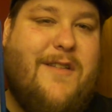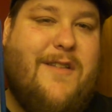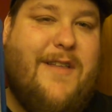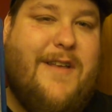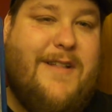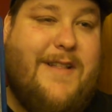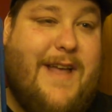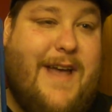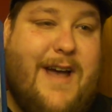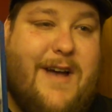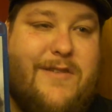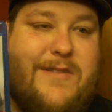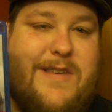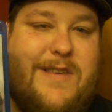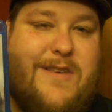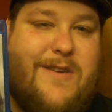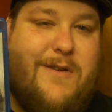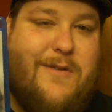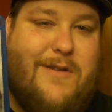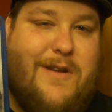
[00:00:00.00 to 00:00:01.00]
Like the house
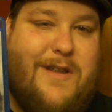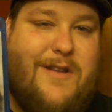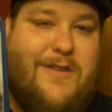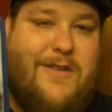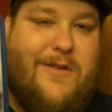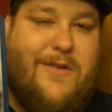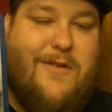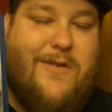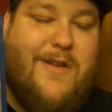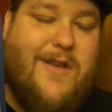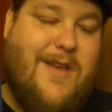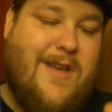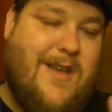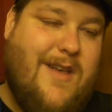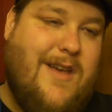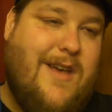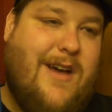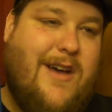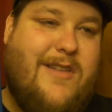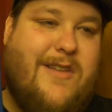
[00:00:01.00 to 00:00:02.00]
he's going into,
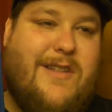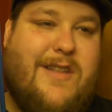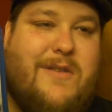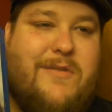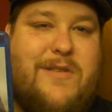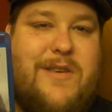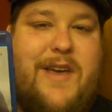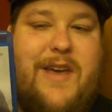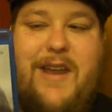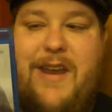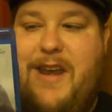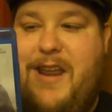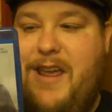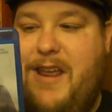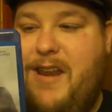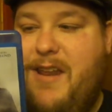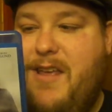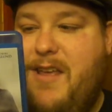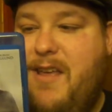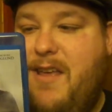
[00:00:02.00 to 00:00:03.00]
I thought that was kind of
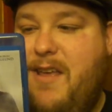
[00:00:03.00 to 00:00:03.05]
neat.